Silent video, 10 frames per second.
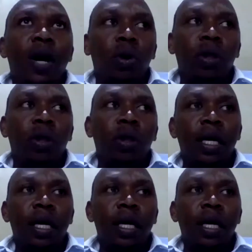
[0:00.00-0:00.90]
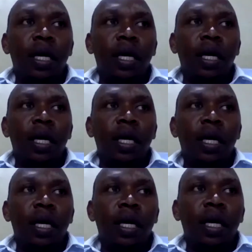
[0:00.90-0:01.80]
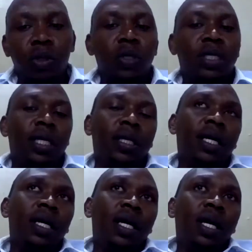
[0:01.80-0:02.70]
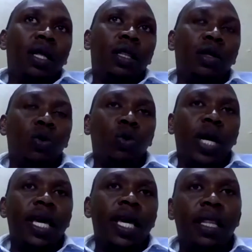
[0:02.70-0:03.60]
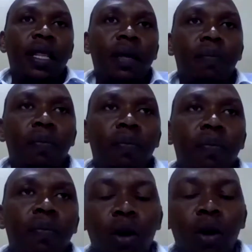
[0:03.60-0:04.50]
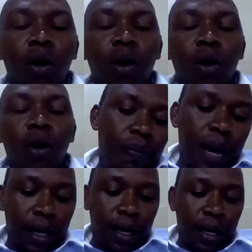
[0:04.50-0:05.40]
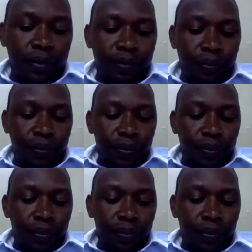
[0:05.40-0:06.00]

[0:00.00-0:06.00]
both hard currency and what goes in through either the bank or out of the bank.